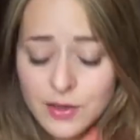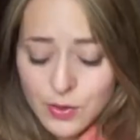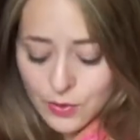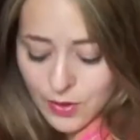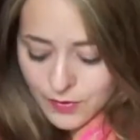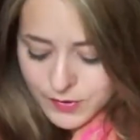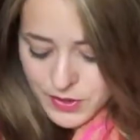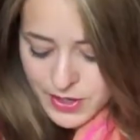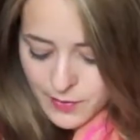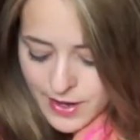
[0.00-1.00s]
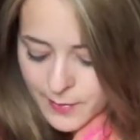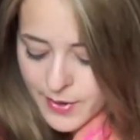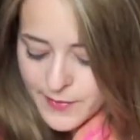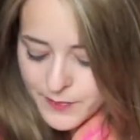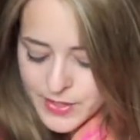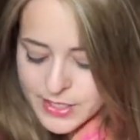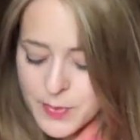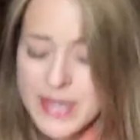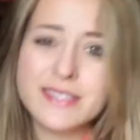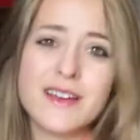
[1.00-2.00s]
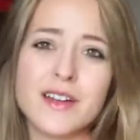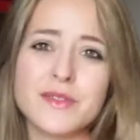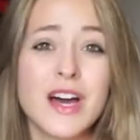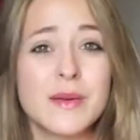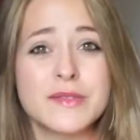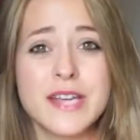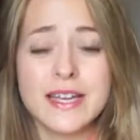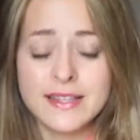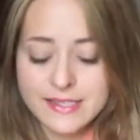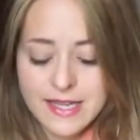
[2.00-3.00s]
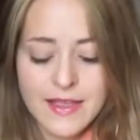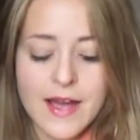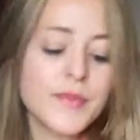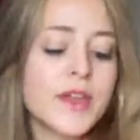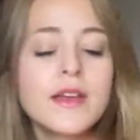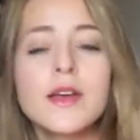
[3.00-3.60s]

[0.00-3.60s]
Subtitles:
all off straight away, but it depends kind of time of day and things like that.